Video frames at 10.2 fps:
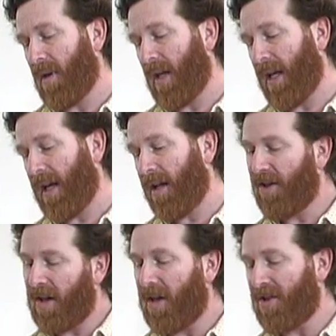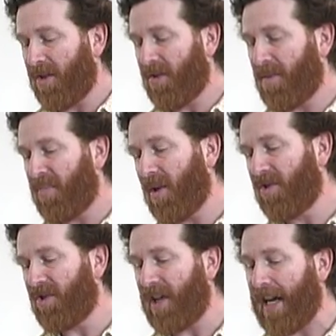And you can also use a
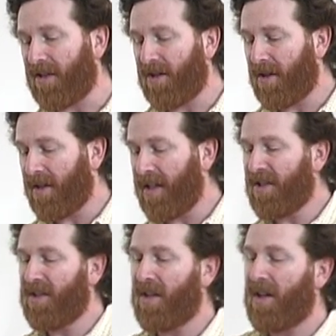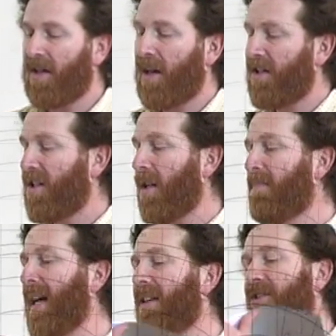protractor. This is our sun
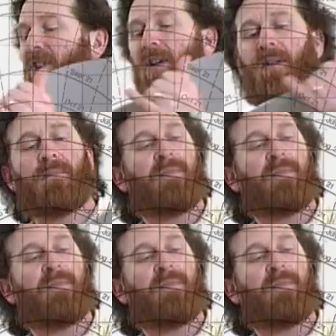path chart